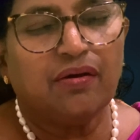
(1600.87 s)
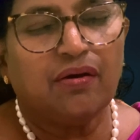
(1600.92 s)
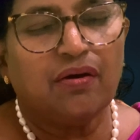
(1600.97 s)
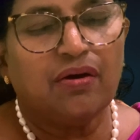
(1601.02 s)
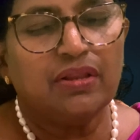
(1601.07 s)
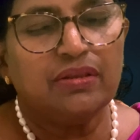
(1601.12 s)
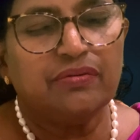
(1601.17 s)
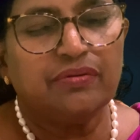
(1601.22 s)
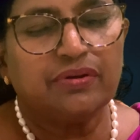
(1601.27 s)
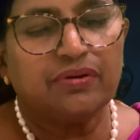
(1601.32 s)

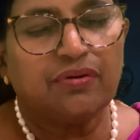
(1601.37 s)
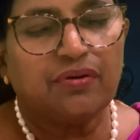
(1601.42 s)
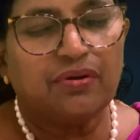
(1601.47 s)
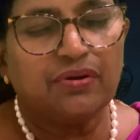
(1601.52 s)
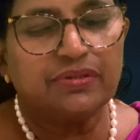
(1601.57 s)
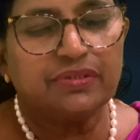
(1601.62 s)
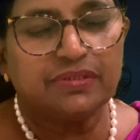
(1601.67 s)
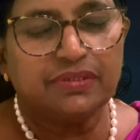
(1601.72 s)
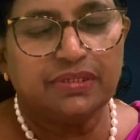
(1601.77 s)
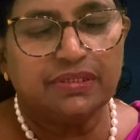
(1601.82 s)
all your
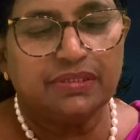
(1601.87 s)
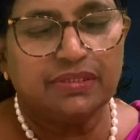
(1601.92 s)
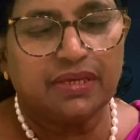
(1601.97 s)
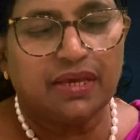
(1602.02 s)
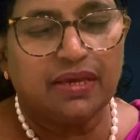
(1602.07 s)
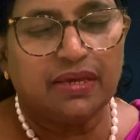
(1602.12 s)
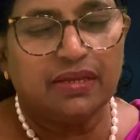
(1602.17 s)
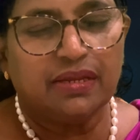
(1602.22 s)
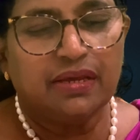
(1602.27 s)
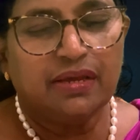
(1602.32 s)
heart's
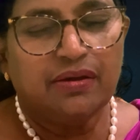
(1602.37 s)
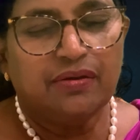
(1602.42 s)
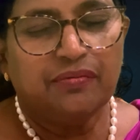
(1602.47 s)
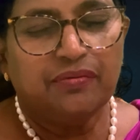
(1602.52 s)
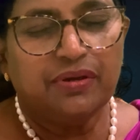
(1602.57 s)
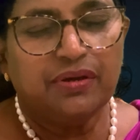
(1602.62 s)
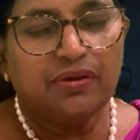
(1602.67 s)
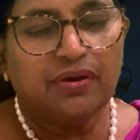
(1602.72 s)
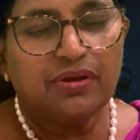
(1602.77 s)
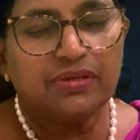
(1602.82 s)
desire.
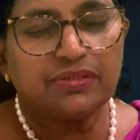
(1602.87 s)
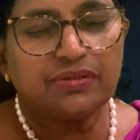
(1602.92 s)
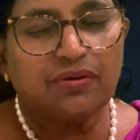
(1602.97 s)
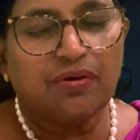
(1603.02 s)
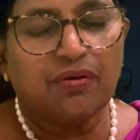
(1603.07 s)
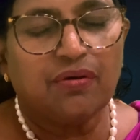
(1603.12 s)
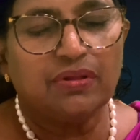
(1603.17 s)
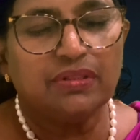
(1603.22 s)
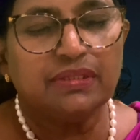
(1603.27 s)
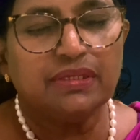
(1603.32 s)
We ask
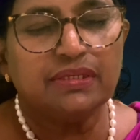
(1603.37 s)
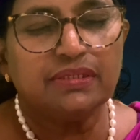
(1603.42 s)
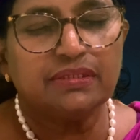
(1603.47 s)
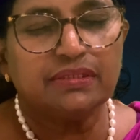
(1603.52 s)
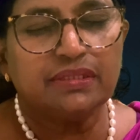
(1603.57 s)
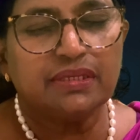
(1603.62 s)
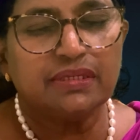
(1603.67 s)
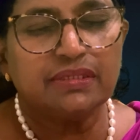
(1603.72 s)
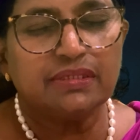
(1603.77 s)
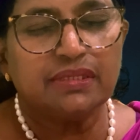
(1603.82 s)
all
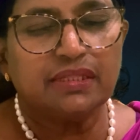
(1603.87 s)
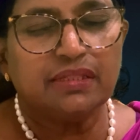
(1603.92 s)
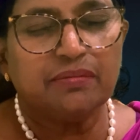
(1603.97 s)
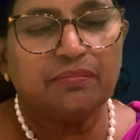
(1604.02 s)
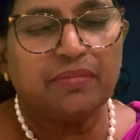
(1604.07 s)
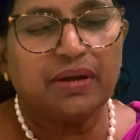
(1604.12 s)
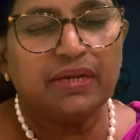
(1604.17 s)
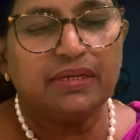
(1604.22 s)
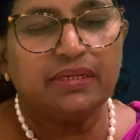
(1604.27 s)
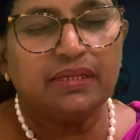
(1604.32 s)
these things in the
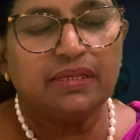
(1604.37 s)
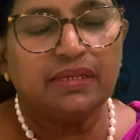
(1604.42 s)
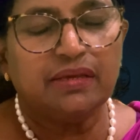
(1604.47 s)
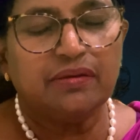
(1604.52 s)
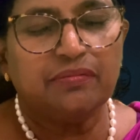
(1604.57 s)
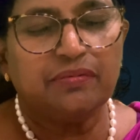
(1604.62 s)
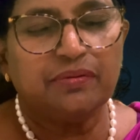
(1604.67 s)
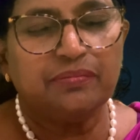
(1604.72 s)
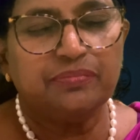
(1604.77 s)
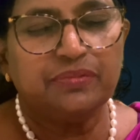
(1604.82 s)
mighty
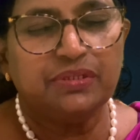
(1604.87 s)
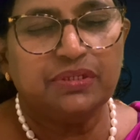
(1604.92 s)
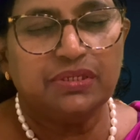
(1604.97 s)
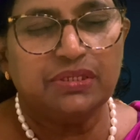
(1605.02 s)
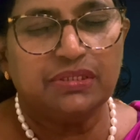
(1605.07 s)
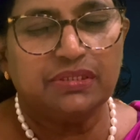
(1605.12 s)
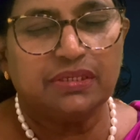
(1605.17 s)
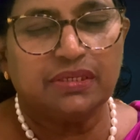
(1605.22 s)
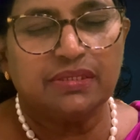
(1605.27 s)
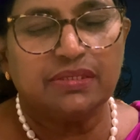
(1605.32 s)
name of
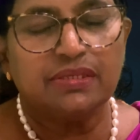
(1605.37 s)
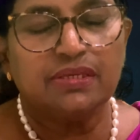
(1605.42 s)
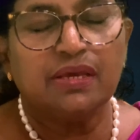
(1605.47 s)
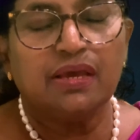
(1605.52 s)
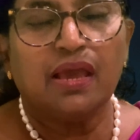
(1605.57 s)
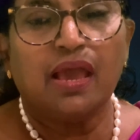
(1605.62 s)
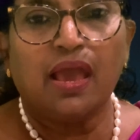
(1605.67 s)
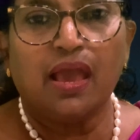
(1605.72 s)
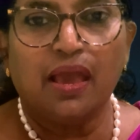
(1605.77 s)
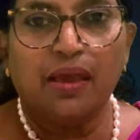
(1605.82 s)
Jesus.
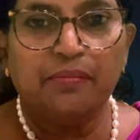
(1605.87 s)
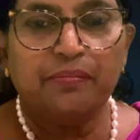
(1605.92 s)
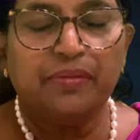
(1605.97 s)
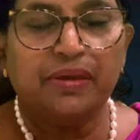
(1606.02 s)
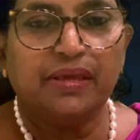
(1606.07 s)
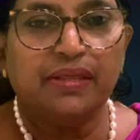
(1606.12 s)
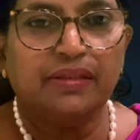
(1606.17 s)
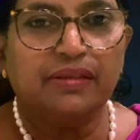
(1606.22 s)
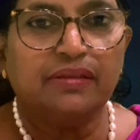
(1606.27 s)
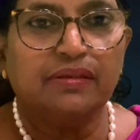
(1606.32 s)

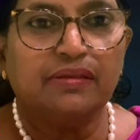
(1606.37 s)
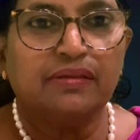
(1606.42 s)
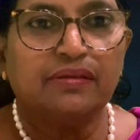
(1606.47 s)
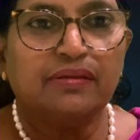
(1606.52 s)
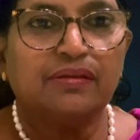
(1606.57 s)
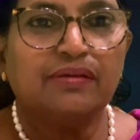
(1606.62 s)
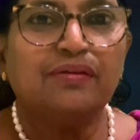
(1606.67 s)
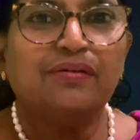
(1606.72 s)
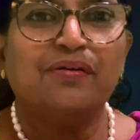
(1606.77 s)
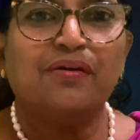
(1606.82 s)
Amen.
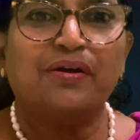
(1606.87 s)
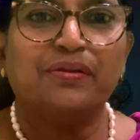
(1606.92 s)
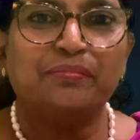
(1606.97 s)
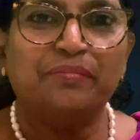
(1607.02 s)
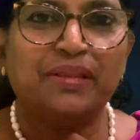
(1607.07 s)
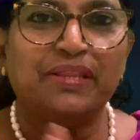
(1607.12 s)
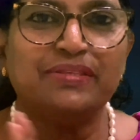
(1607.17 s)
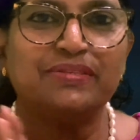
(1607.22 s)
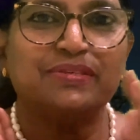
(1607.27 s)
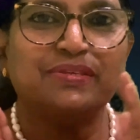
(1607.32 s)
God
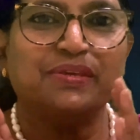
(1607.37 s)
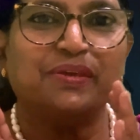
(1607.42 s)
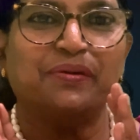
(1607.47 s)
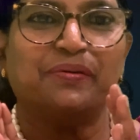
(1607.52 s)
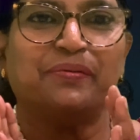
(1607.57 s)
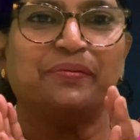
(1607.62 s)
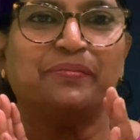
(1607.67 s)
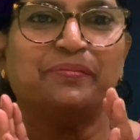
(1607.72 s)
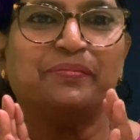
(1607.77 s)
bless you.